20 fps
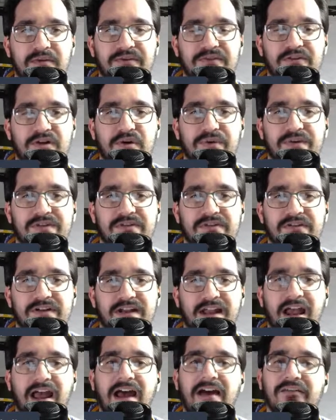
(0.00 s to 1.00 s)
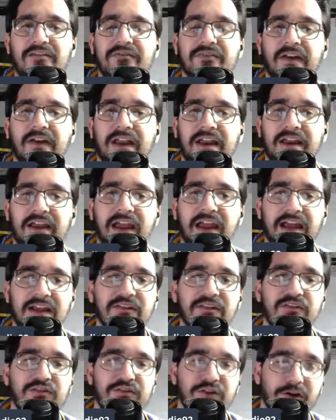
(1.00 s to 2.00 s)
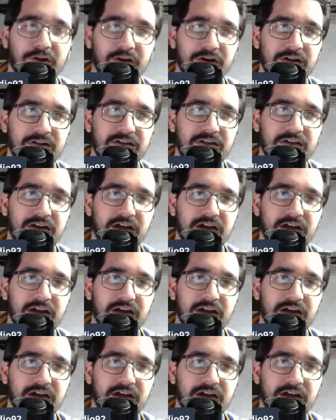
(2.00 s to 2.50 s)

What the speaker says: was always going to have a head start.